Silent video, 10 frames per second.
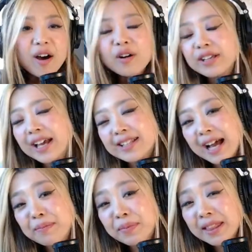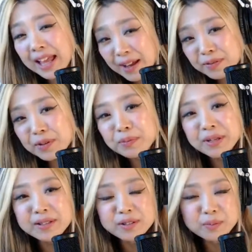Oh, yes, I've never
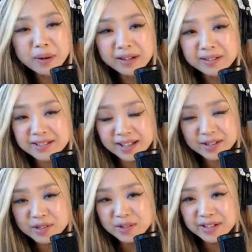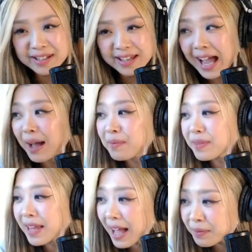been to Paris, actually.
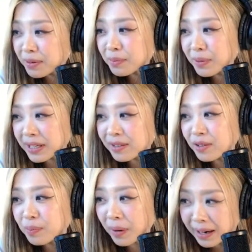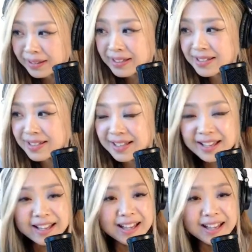I've never been to Paris.